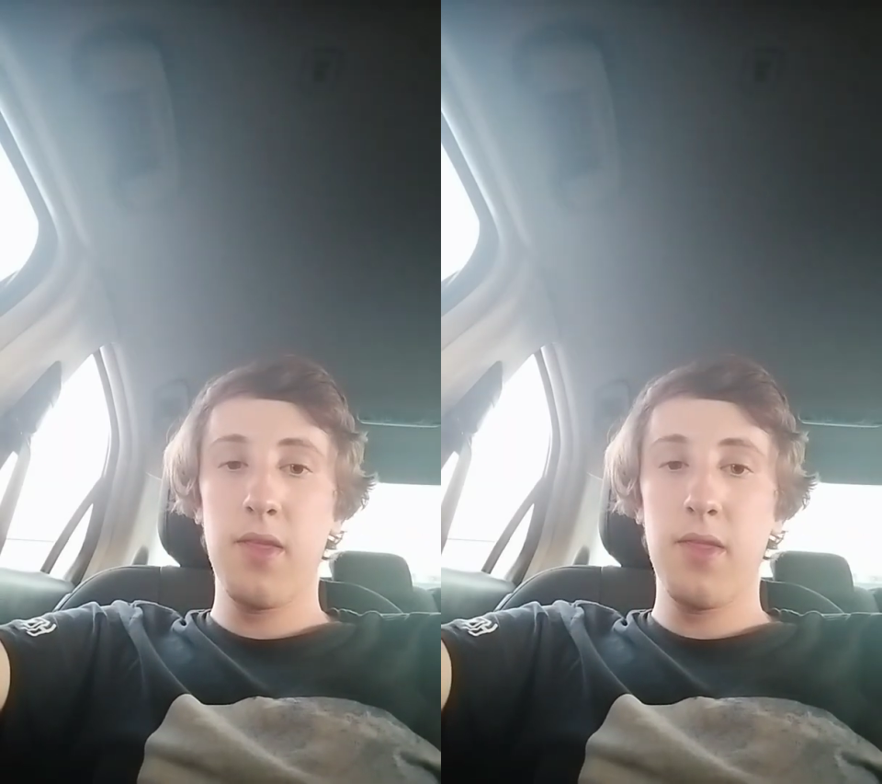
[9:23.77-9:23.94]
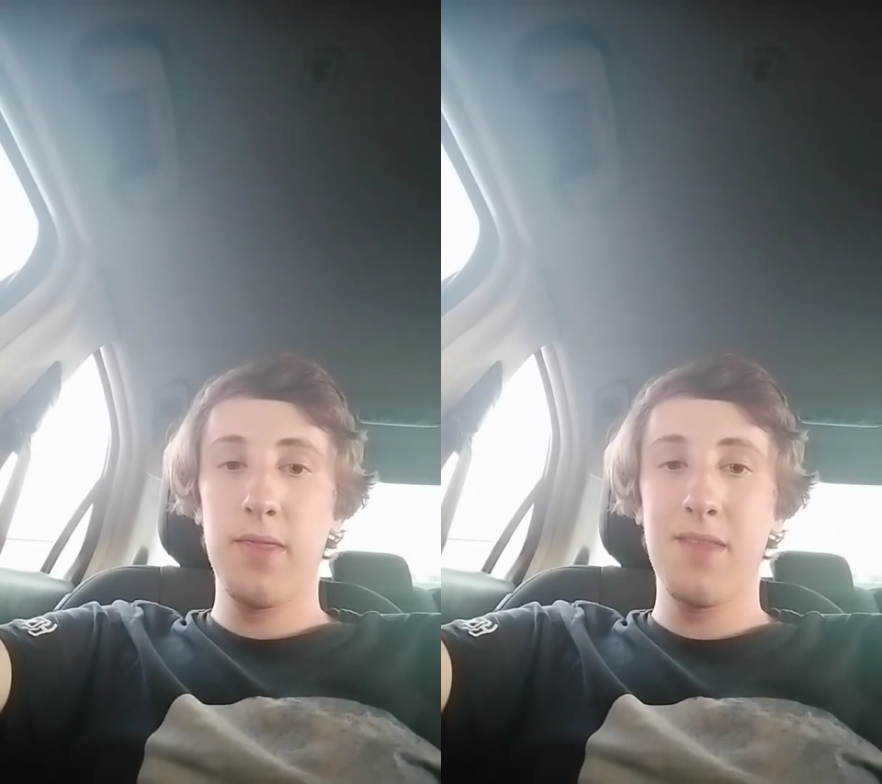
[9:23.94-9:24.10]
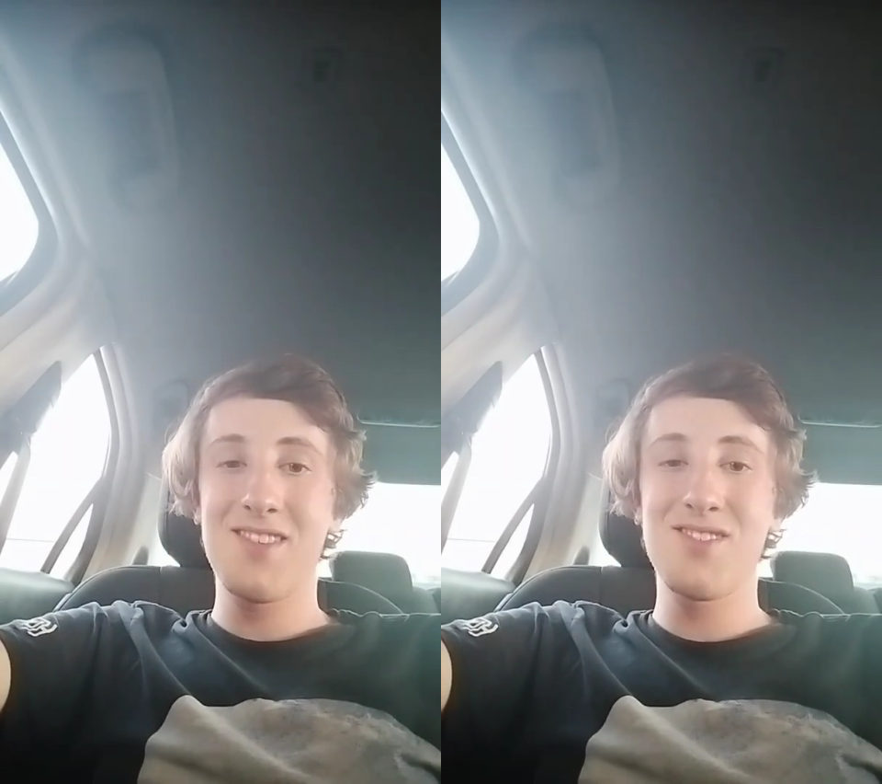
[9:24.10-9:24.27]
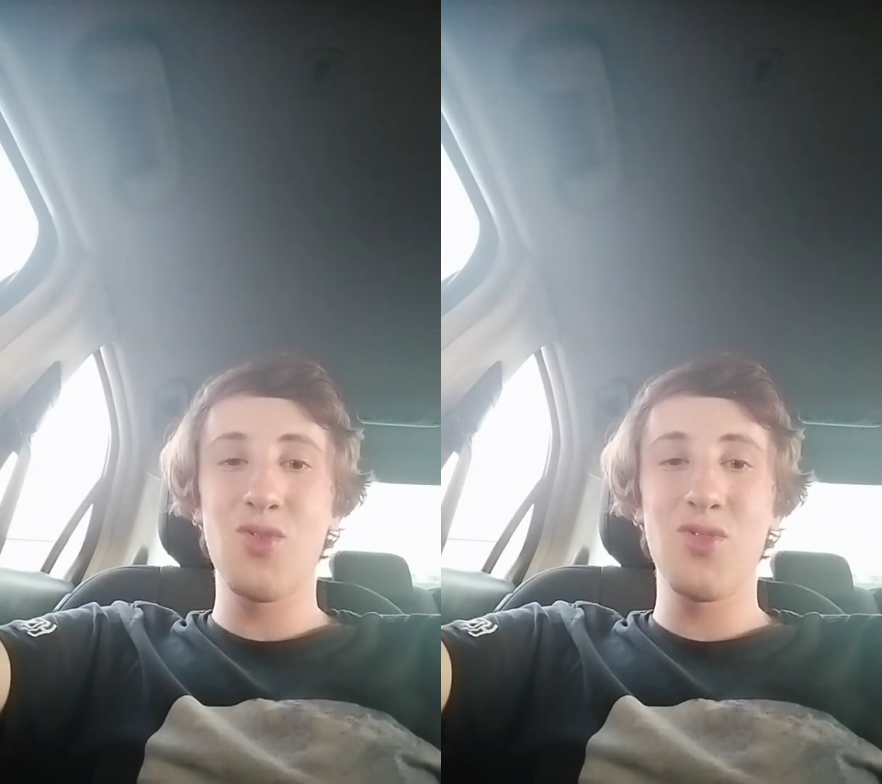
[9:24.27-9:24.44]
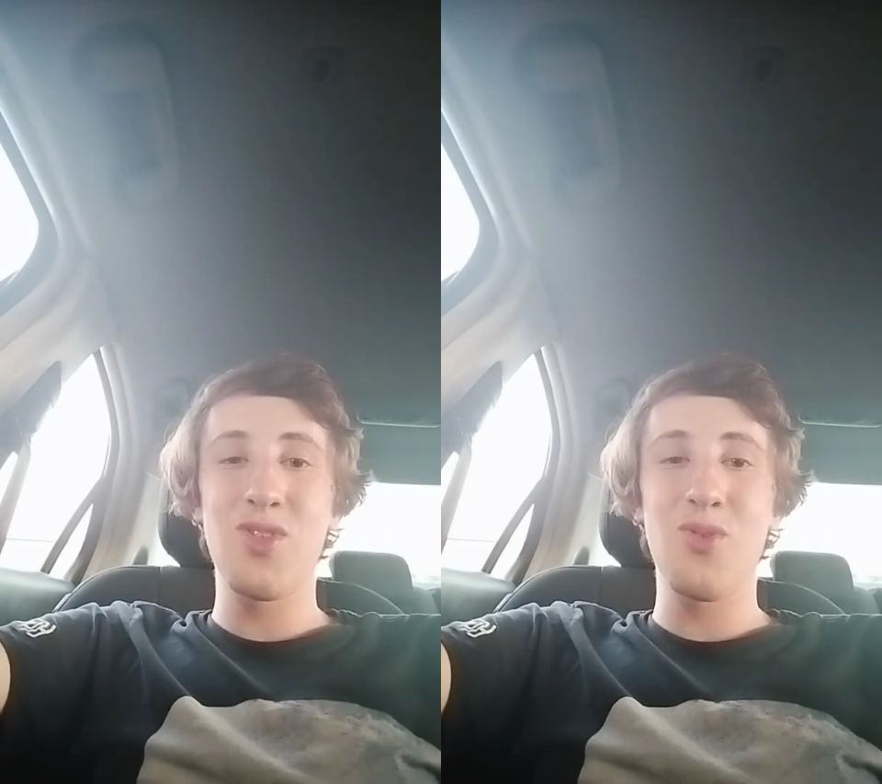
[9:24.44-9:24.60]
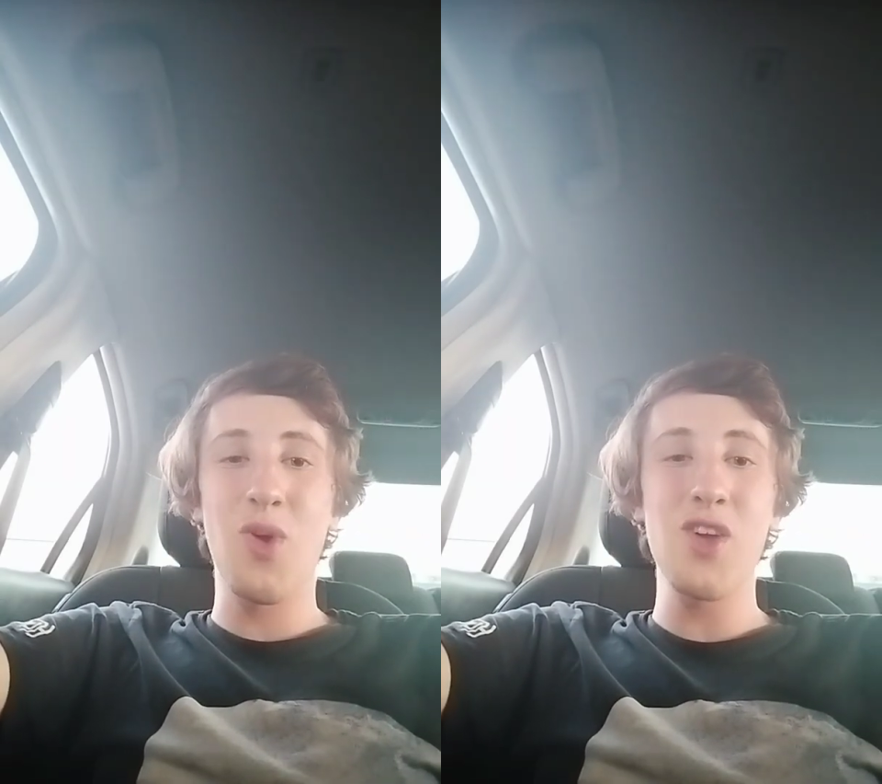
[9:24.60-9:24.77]

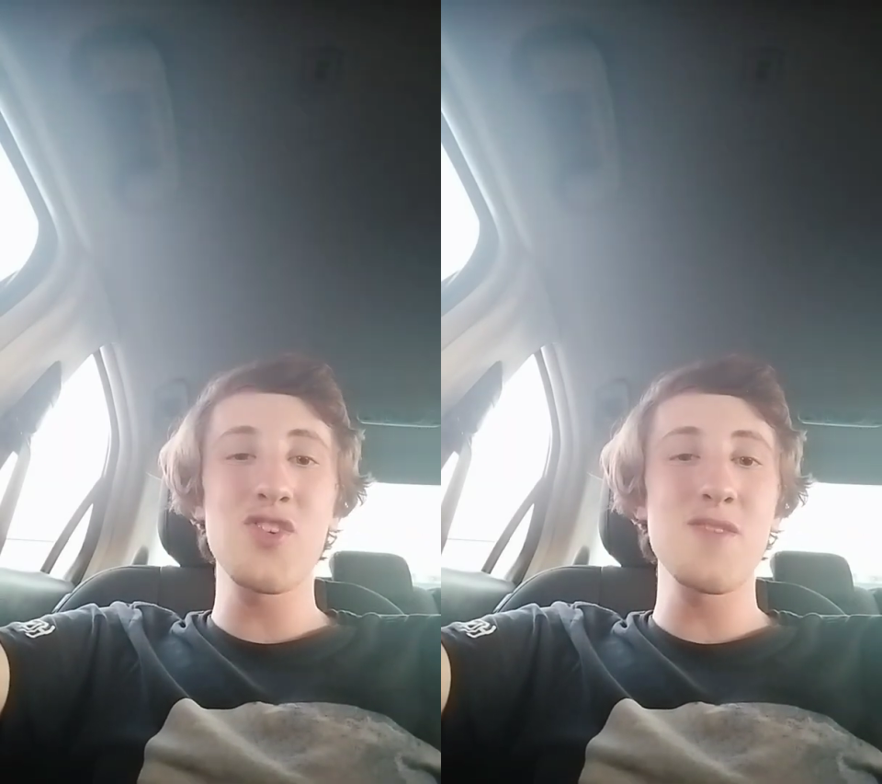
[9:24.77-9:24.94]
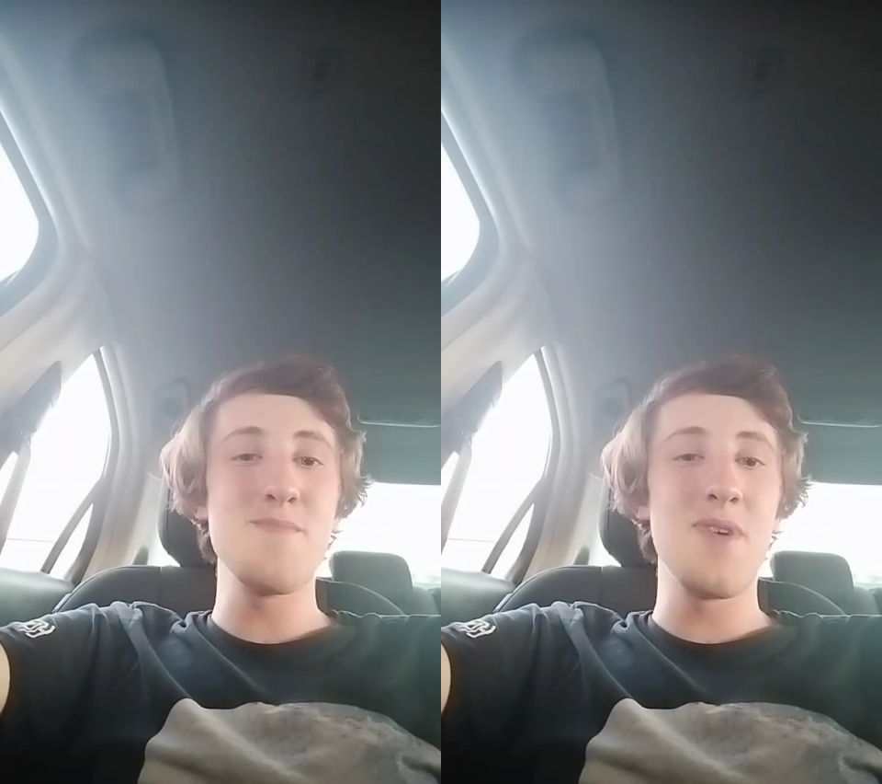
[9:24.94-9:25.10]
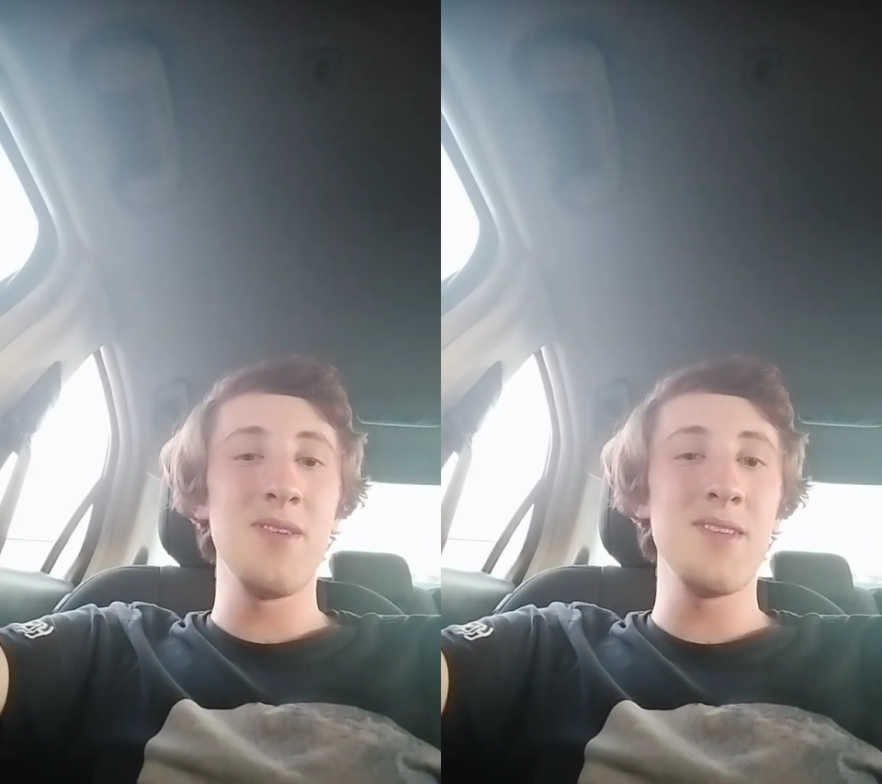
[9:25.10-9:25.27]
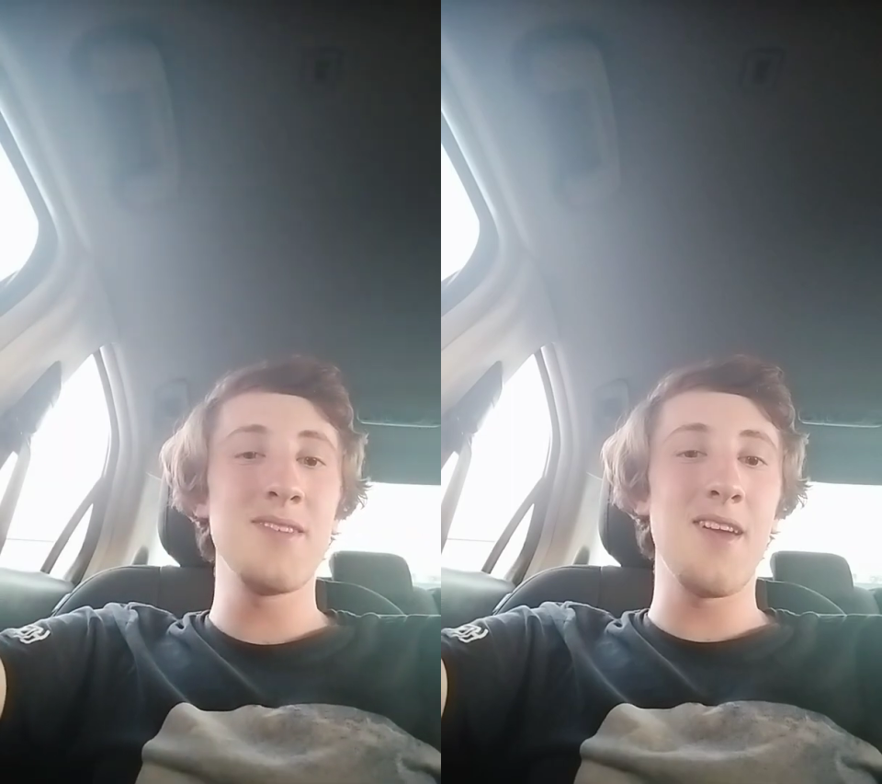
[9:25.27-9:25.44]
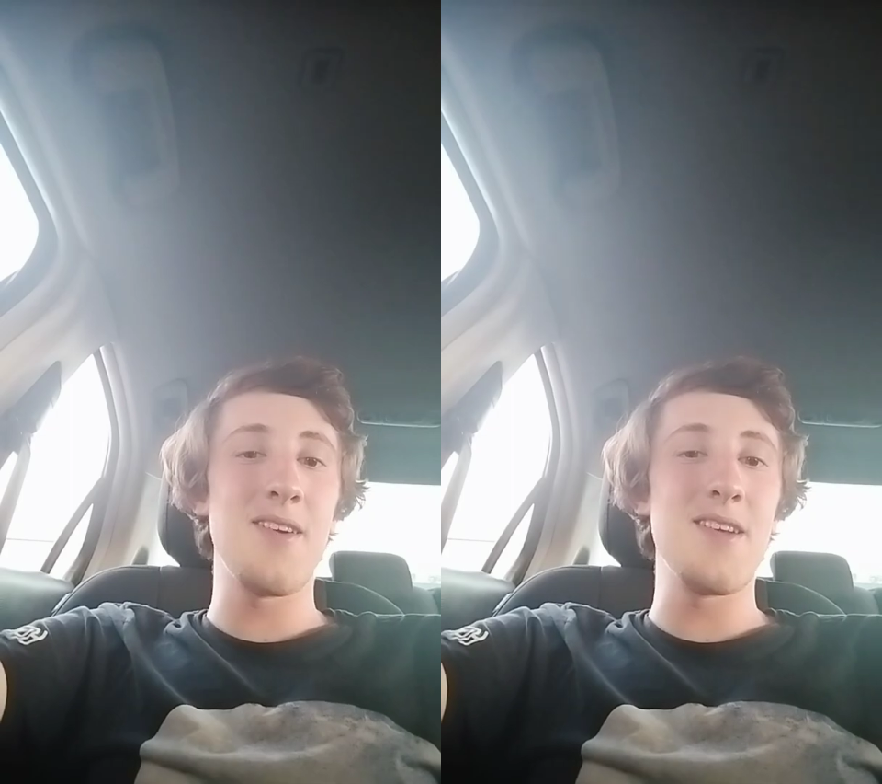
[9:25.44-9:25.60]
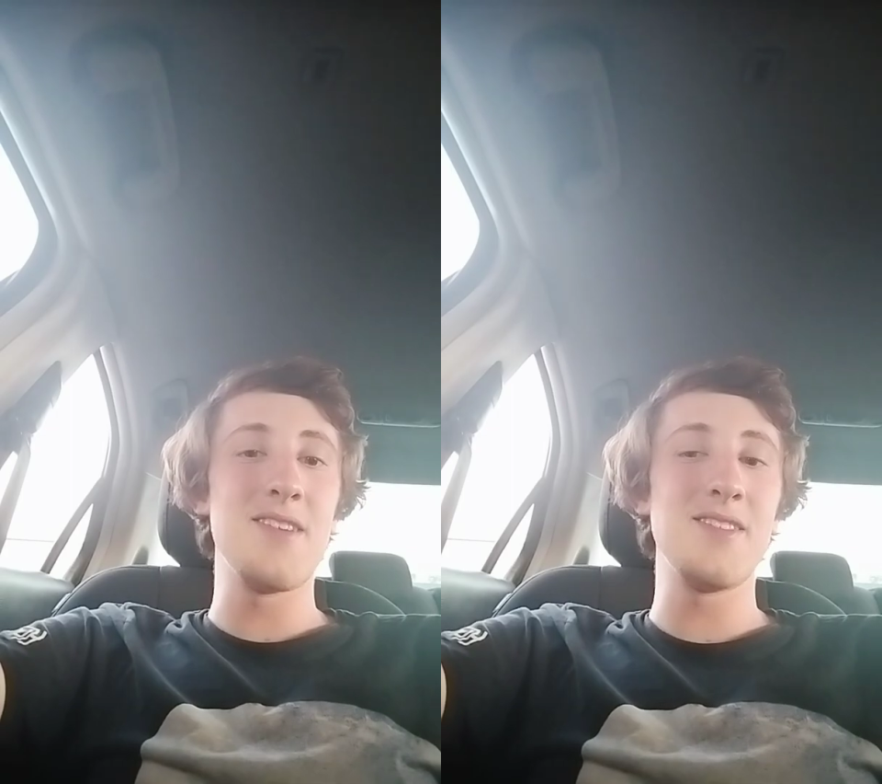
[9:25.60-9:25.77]
The Russian
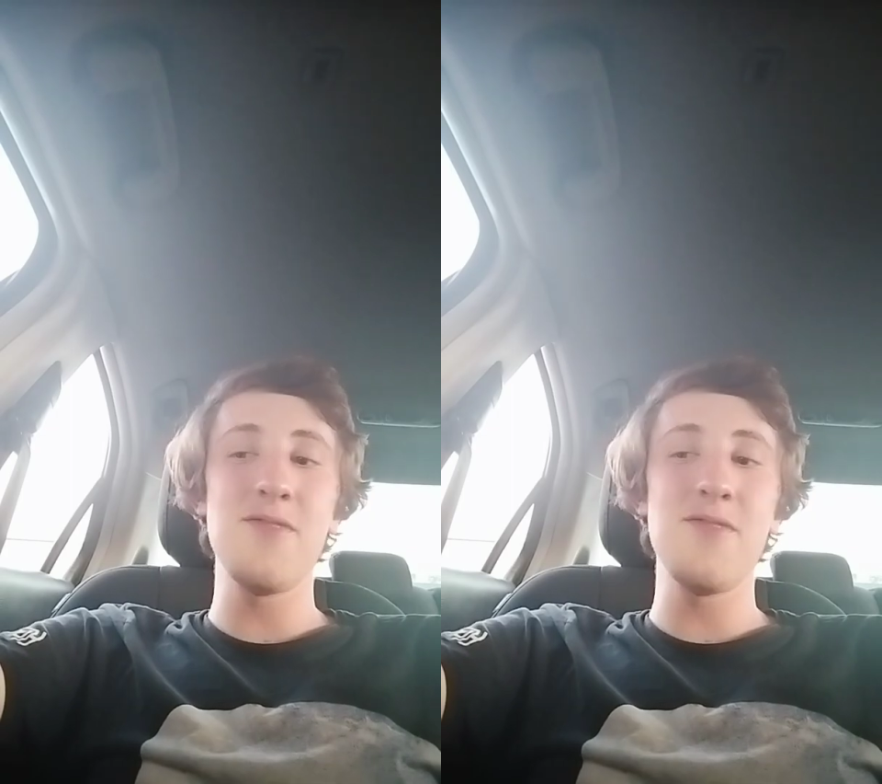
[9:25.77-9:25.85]
military is